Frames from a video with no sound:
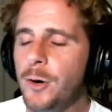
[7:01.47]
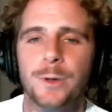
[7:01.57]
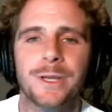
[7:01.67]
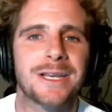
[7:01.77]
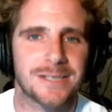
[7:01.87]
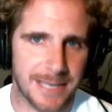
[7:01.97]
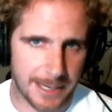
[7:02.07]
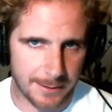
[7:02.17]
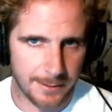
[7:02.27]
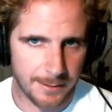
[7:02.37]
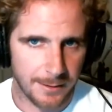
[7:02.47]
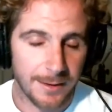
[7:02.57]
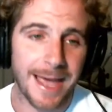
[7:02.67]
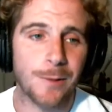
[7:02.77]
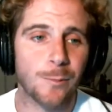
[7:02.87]
long will they stick?
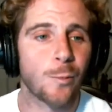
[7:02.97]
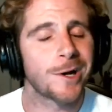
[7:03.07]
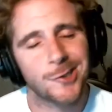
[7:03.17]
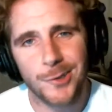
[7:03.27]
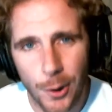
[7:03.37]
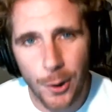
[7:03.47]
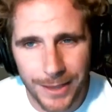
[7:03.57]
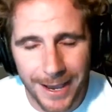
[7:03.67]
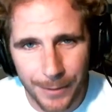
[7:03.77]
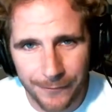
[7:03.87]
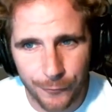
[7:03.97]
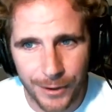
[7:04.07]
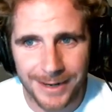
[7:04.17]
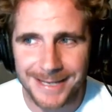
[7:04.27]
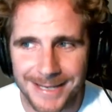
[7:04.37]
And once you know that, my
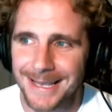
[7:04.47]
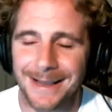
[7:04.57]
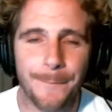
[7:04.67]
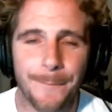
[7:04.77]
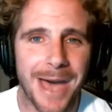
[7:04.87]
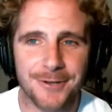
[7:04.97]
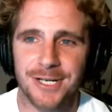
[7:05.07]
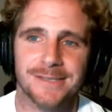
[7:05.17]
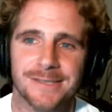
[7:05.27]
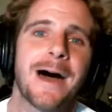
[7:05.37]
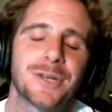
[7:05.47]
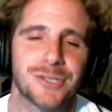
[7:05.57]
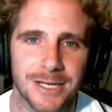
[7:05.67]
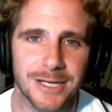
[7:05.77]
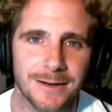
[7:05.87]
friend, it's like a magic slot
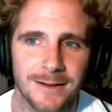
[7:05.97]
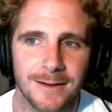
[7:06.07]
machine.